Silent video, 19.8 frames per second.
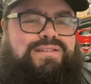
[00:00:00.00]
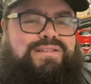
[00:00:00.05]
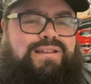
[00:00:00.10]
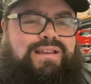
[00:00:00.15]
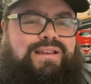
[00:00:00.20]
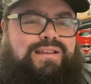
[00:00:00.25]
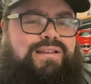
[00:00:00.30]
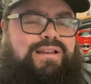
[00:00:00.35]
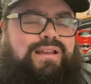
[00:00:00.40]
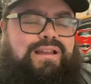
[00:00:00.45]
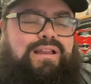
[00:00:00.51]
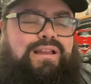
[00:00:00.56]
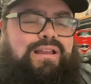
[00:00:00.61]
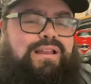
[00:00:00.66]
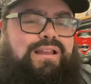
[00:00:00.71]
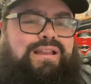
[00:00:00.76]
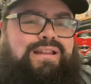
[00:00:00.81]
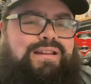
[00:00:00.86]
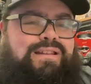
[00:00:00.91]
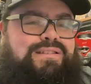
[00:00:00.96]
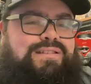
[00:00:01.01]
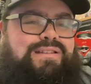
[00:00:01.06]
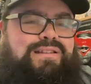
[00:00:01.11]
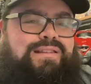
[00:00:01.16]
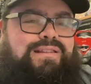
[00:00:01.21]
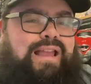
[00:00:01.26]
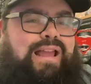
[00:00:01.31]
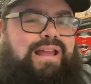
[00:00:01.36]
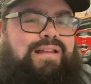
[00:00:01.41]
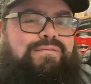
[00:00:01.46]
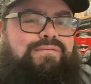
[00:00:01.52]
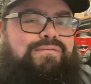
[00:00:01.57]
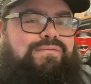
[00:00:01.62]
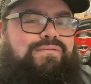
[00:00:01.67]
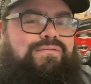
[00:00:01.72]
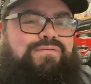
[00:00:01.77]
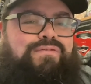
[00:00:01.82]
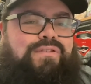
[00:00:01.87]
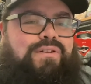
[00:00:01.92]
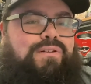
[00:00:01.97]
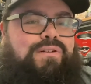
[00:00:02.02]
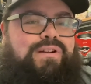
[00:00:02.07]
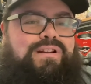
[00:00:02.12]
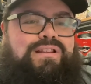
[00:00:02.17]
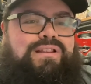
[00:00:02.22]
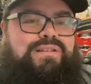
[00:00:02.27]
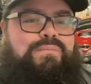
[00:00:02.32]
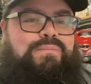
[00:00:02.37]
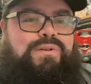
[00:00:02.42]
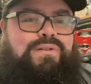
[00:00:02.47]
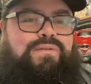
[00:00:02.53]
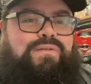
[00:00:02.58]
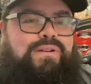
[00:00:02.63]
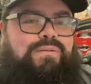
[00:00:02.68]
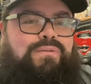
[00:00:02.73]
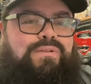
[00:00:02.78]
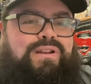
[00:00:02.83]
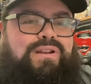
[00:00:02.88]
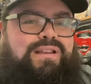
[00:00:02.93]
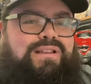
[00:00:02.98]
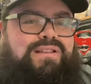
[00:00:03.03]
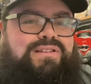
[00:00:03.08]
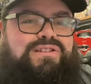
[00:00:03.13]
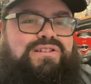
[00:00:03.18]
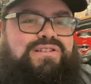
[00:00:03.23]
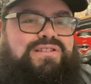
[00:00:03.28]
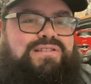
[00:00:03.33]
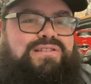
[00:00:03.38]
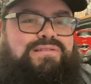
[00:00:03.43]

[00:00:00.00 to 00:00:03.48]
Like, it isn't that far into the movie where he's just